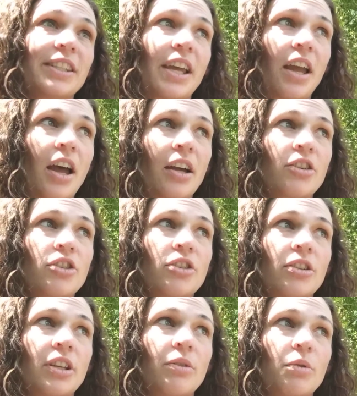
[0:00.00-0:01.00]
I
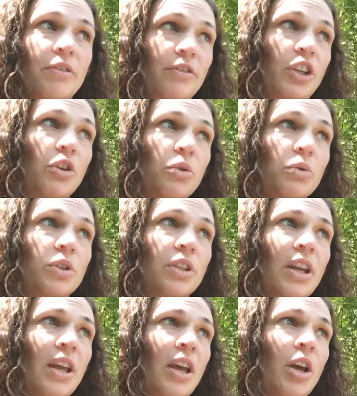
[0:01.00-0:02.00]
actually refused
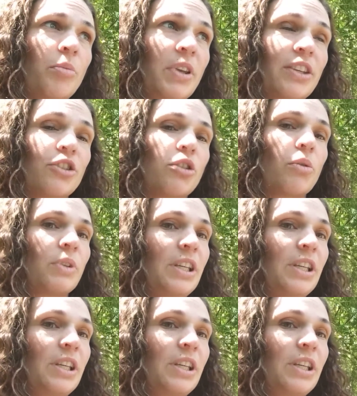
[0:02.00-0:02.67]
because you don't